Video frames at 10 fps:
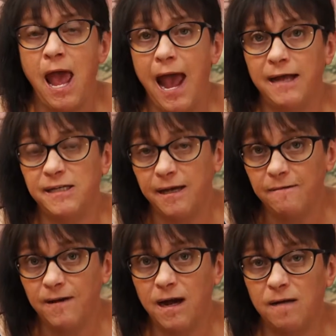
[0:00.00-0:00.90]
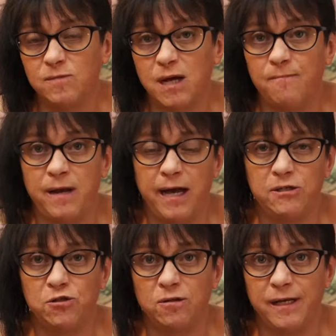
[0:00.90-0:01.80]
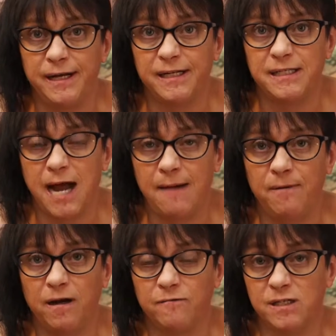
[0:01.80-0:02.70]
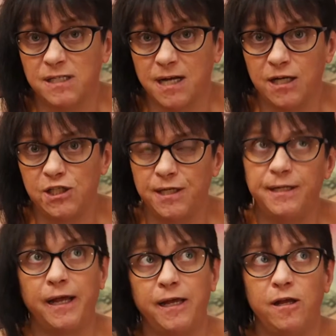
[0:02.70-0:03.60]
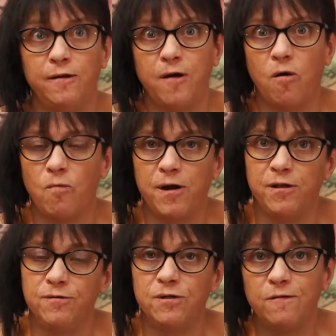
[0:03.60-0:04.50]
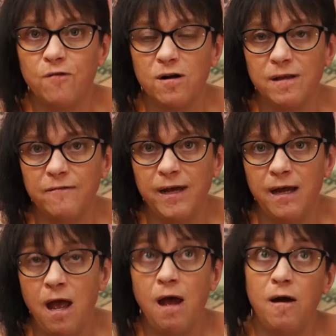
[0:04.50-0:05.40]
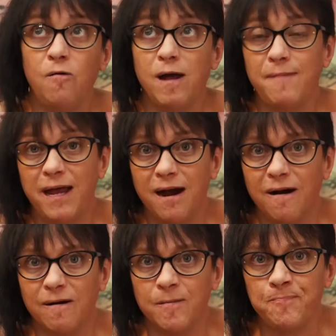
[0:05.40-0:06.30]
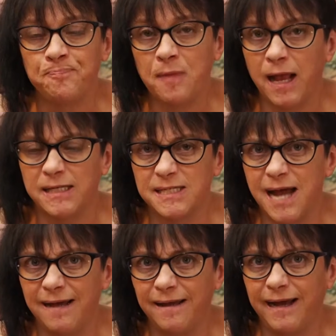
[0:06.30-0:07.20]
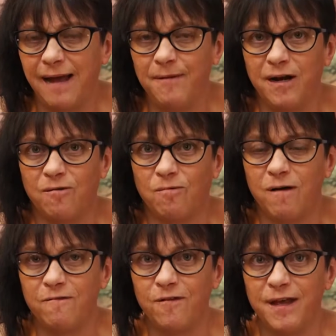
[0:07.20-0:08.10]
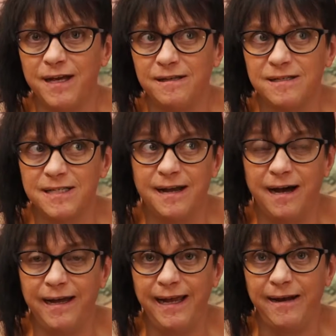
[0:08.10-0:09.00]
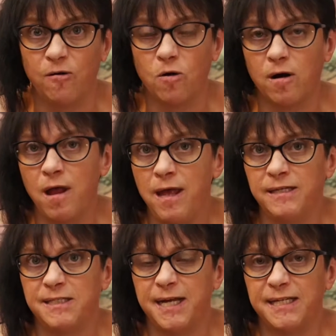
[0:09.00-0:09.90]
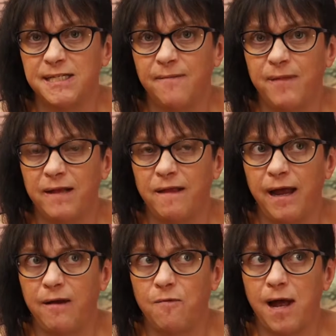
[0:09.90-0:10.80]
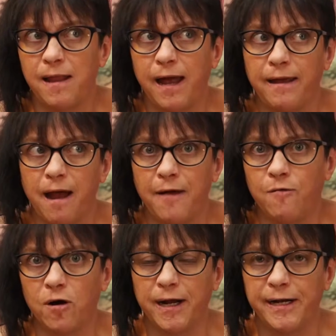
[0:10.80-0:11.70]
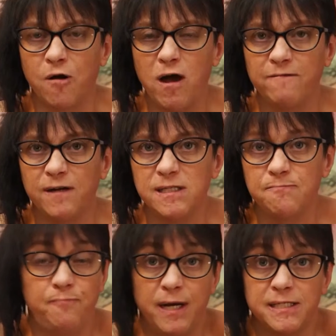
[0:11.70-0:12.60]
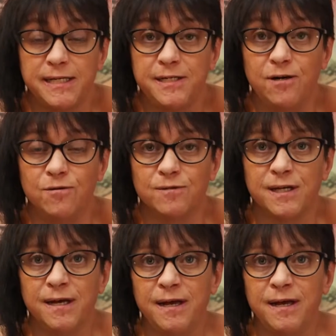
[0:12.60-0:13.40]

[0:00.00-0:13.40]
And if it comes up naturally in a topic of discussion, like, what do you do for a living? Oh, I make art. It's not like I'm going to run for the hills and hide or say something like, well, I work in an office, because I don't.